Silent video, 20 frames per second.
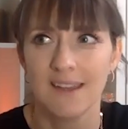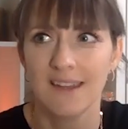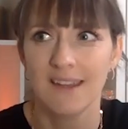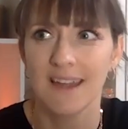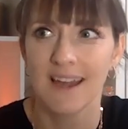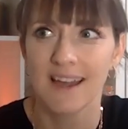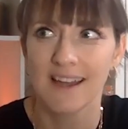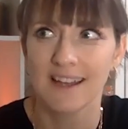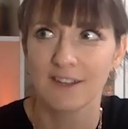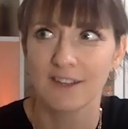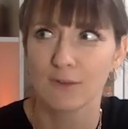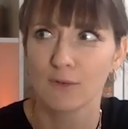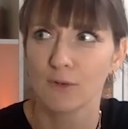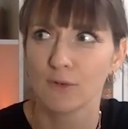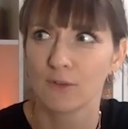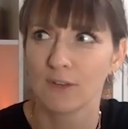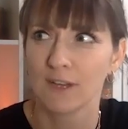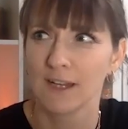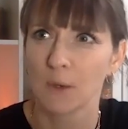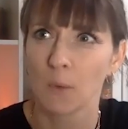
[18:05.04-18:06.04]
Yeah. And sort
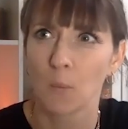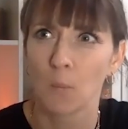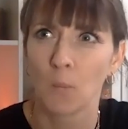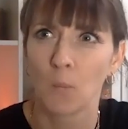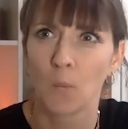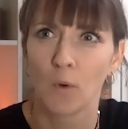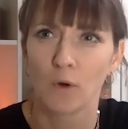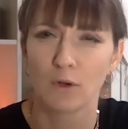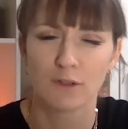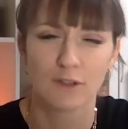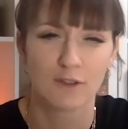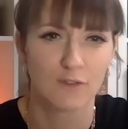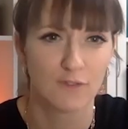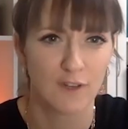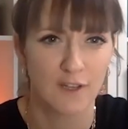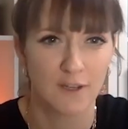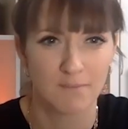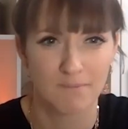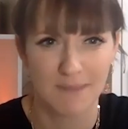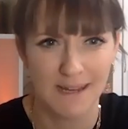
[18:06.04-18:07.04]
of like, what does
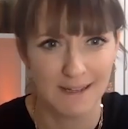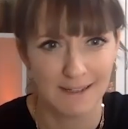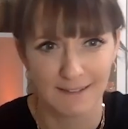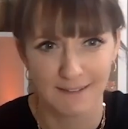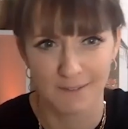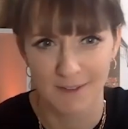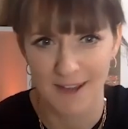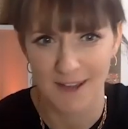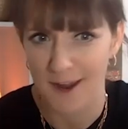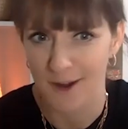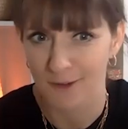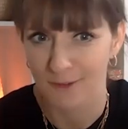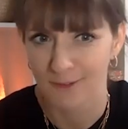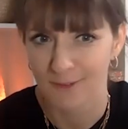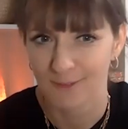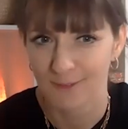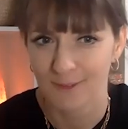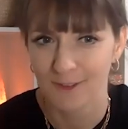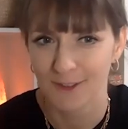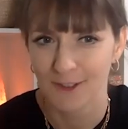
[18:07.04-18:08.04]
fun mean now?
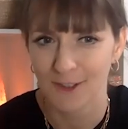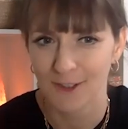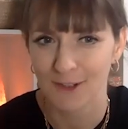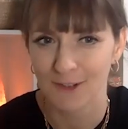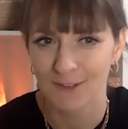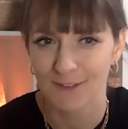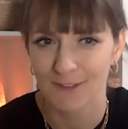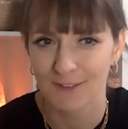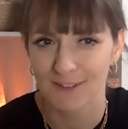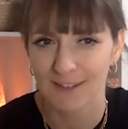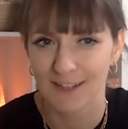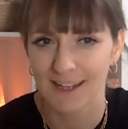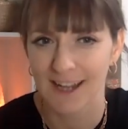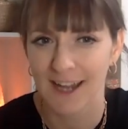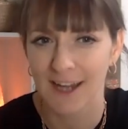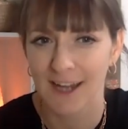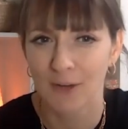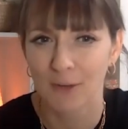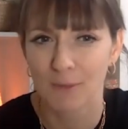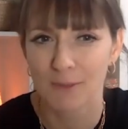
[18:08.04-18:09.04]
Like
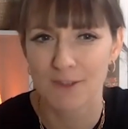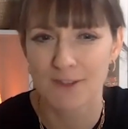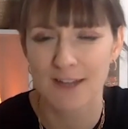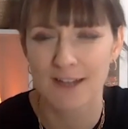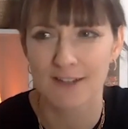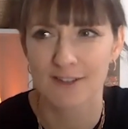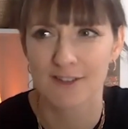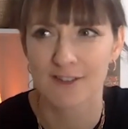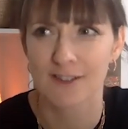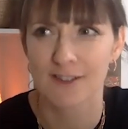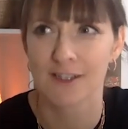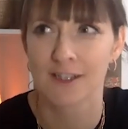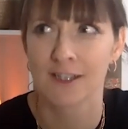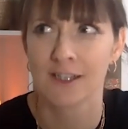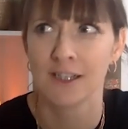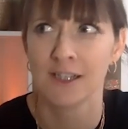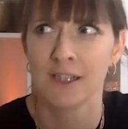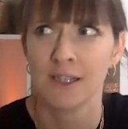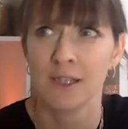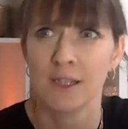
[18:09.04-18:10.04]
I almost had to
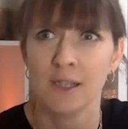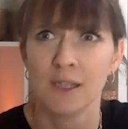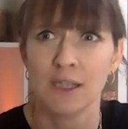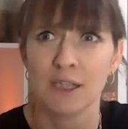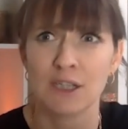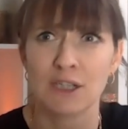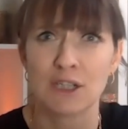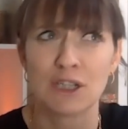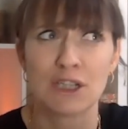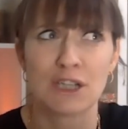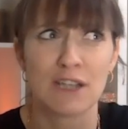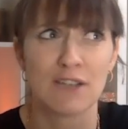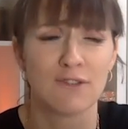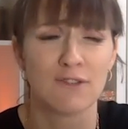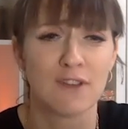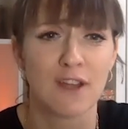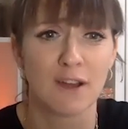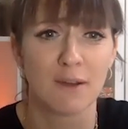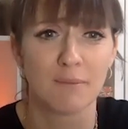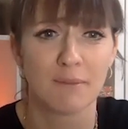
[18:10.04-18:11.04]

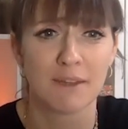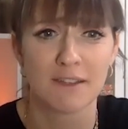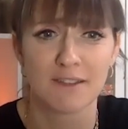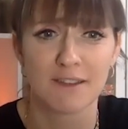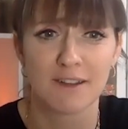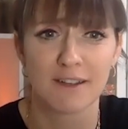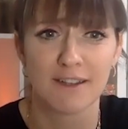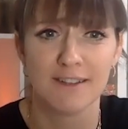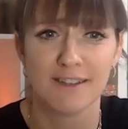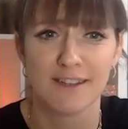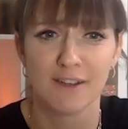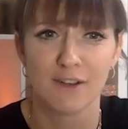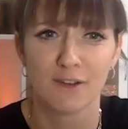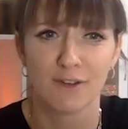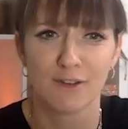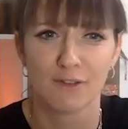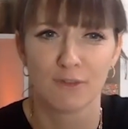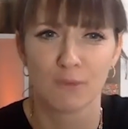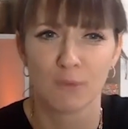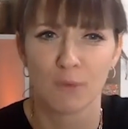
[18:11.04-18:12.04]
shift up this idea
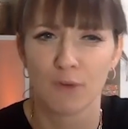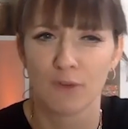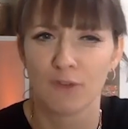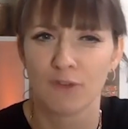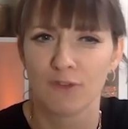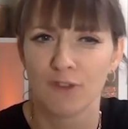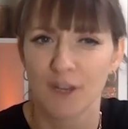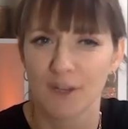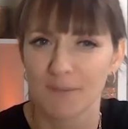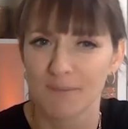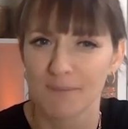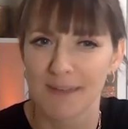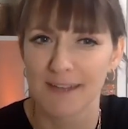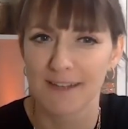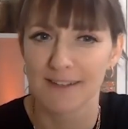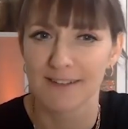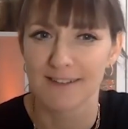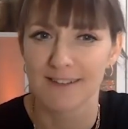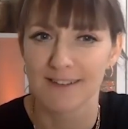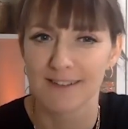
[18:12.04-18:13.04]
of what fun
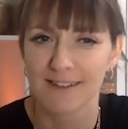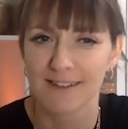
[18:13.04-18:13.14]
meant,